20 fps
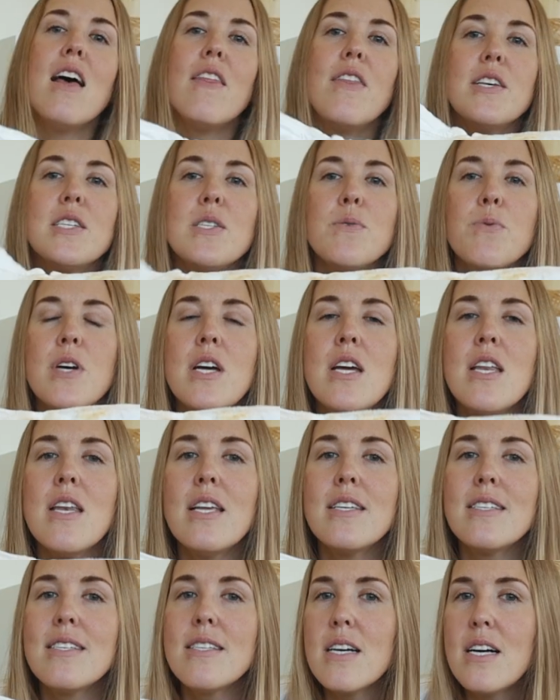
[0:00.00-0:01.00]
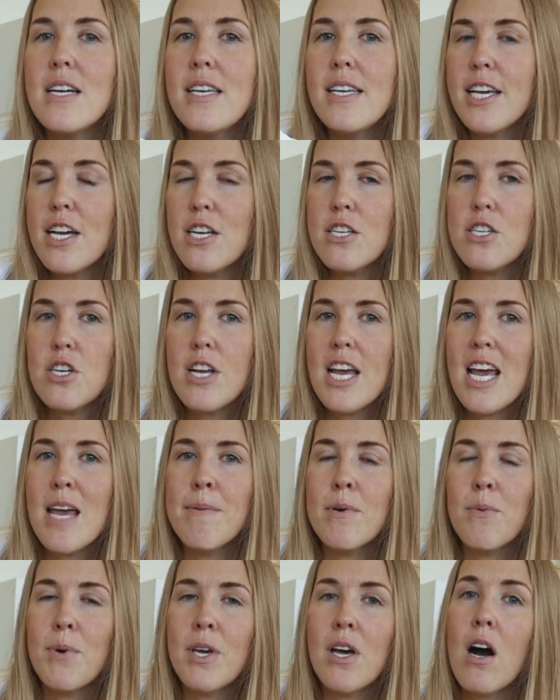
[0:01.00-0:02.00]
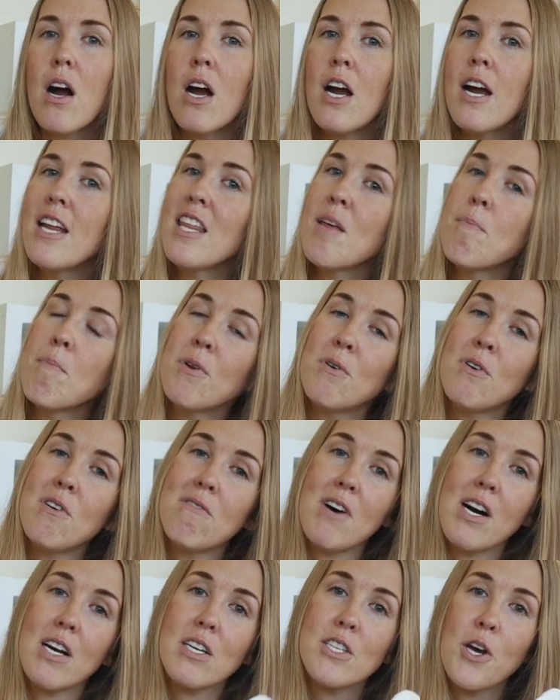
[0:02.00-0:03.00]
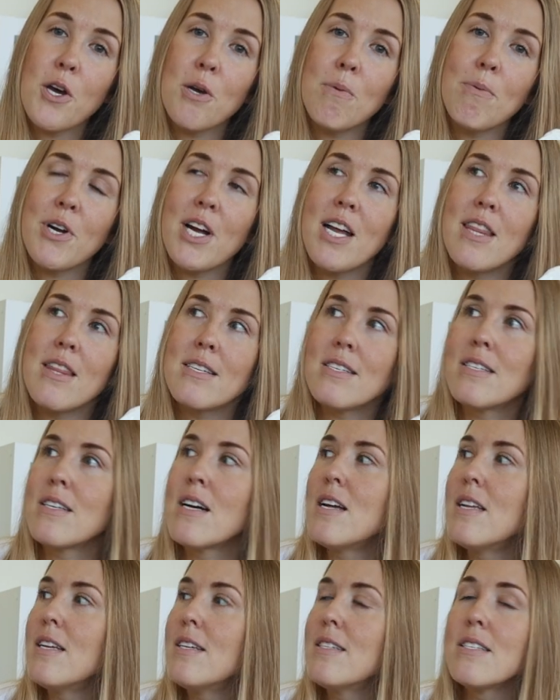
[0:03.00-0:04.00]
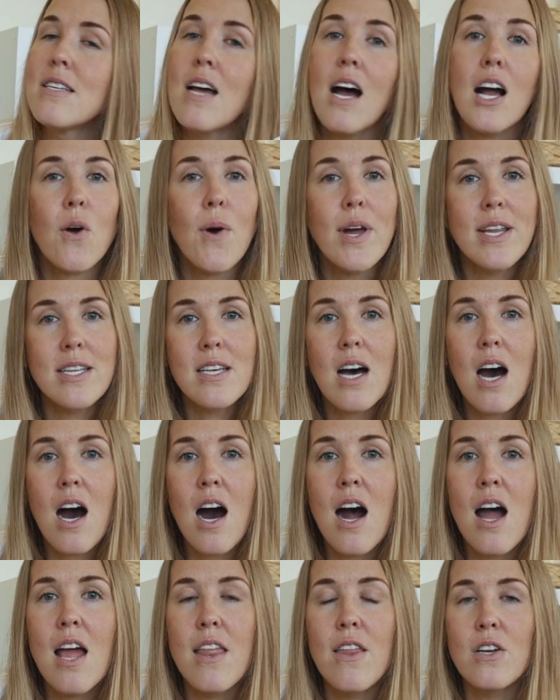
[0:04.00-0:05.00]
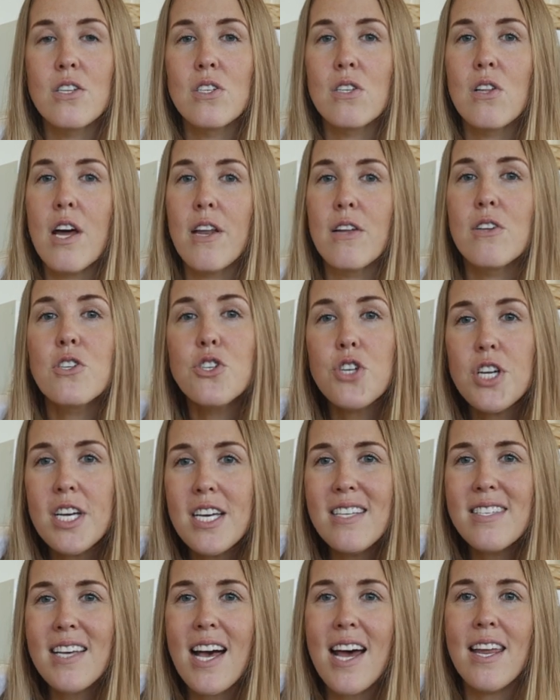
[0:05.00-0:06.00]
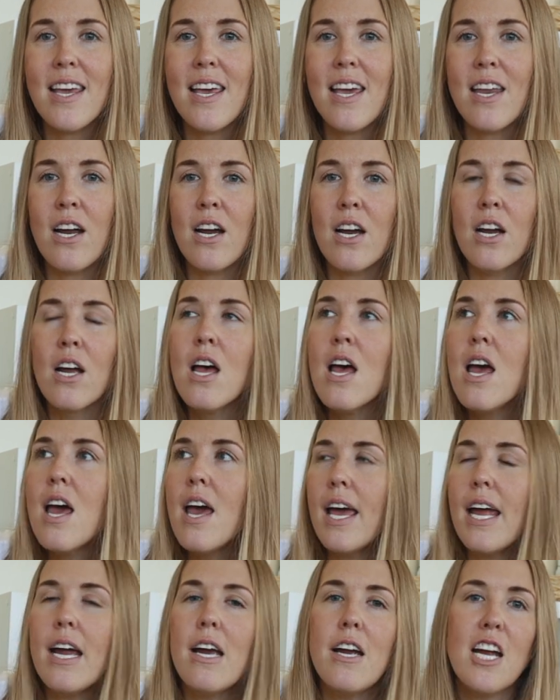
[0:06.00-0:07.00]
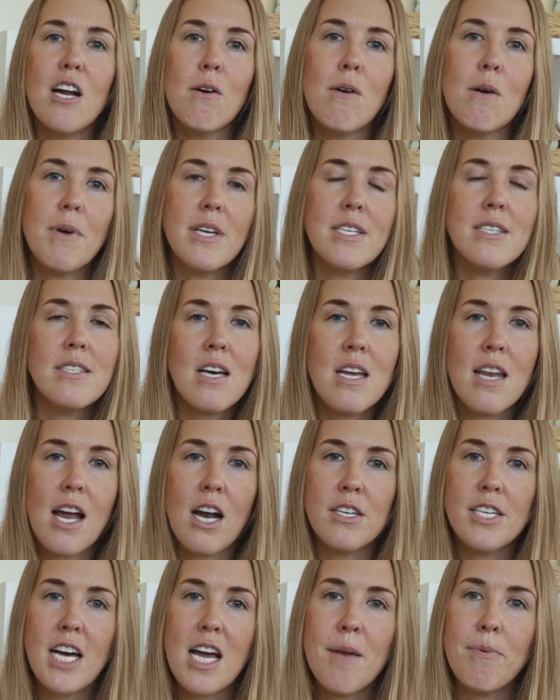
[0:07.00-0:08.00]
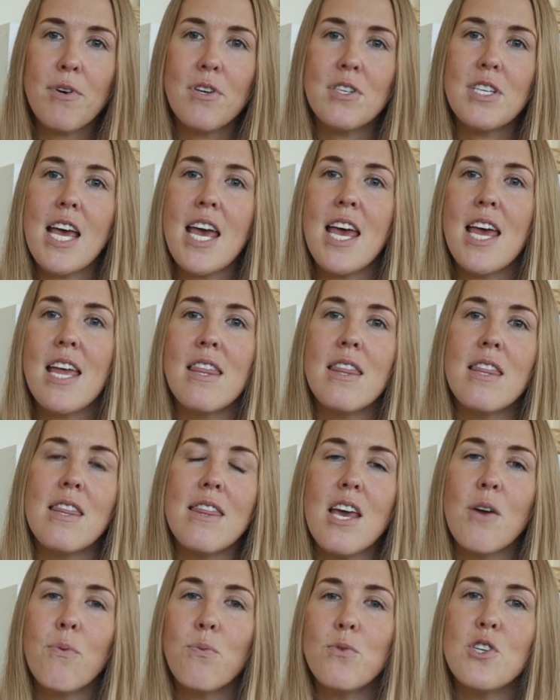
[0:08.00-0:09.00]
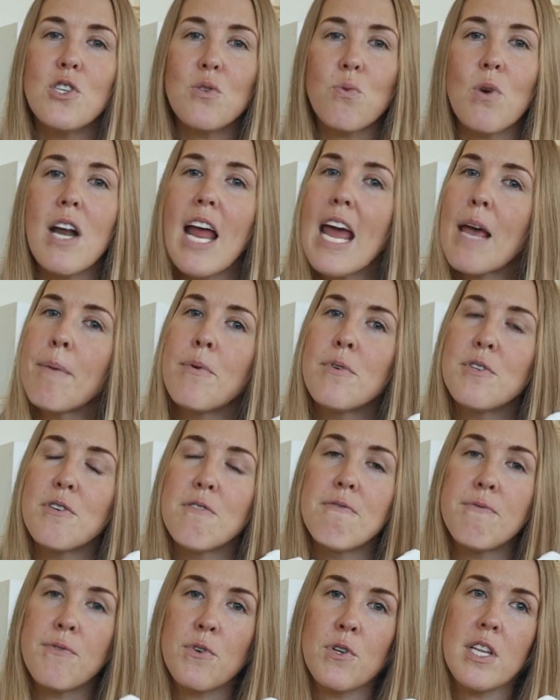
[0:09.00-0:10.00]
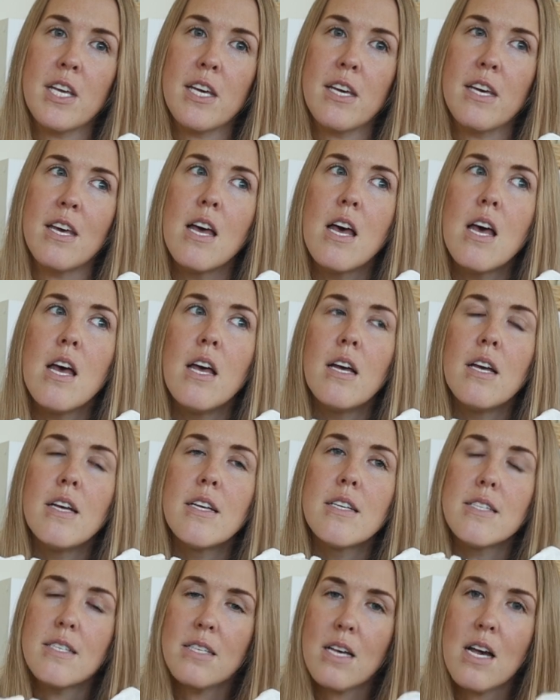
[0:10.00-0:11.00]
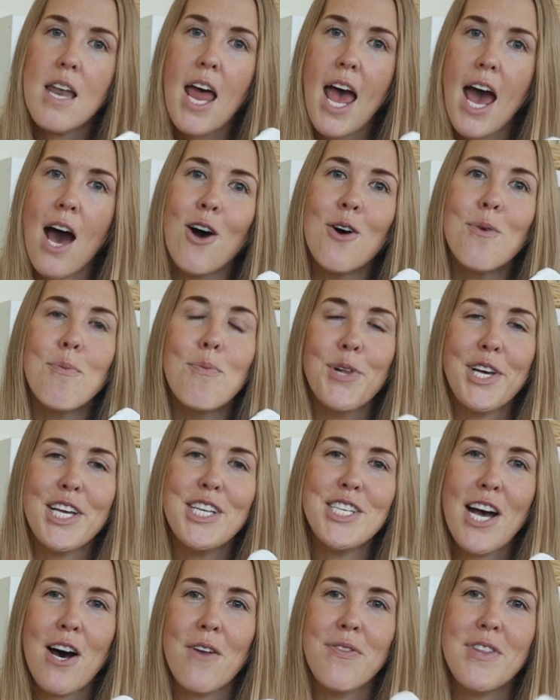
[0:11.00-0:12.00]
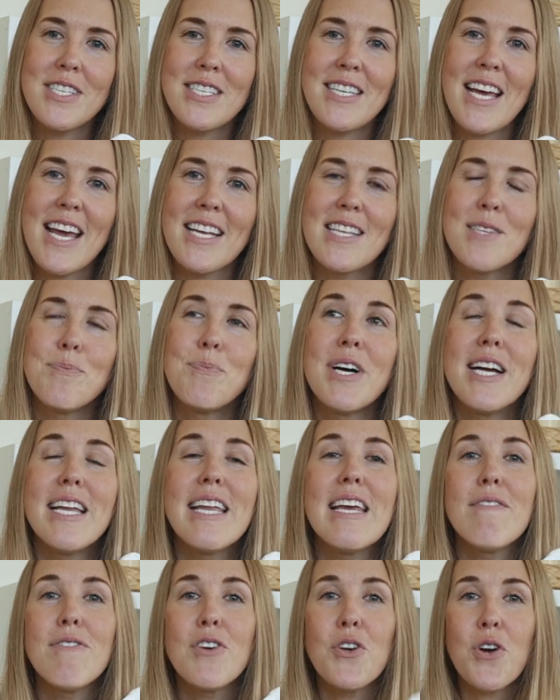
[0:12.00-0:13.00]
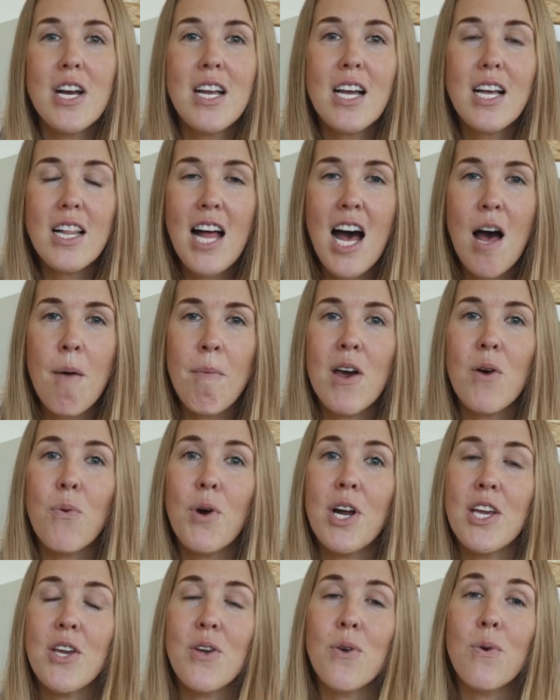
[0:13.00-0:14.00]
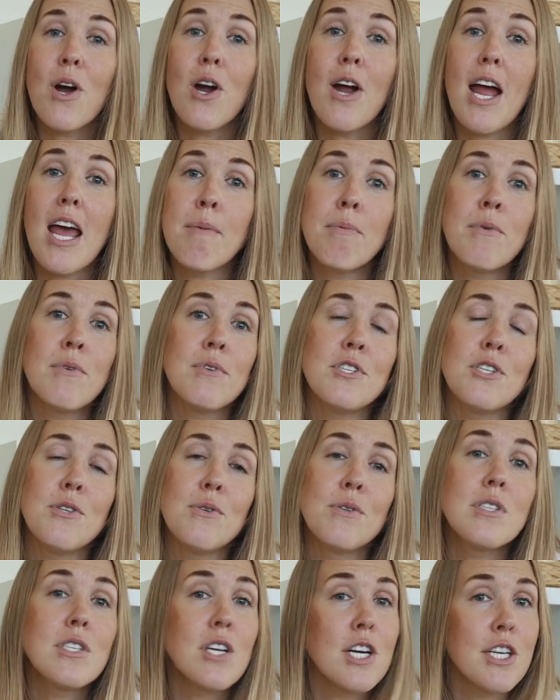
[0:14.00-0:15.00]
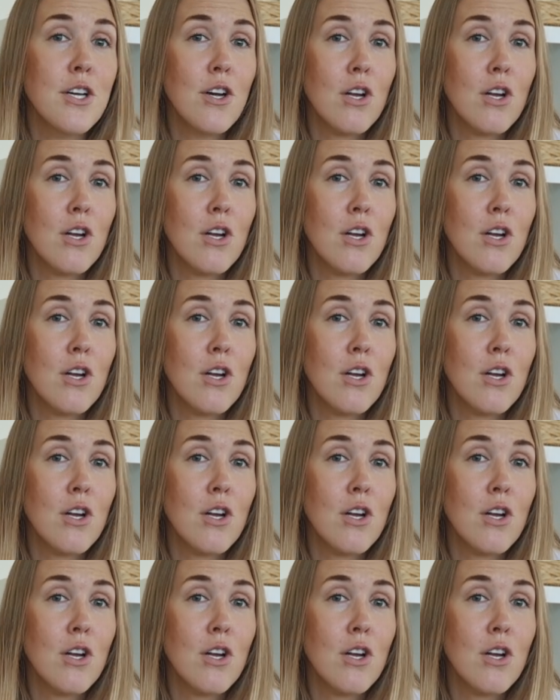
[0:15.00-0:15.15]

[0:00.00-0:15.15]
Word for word: this one sunned yesterday, but we are in the middle of October and the sun is not quite as hot. There's a lot of trees kind of in our area where we sun our diapers and they just weren't able to fully sun out, bleach out the stains. But if you are in a climate where you are able to sun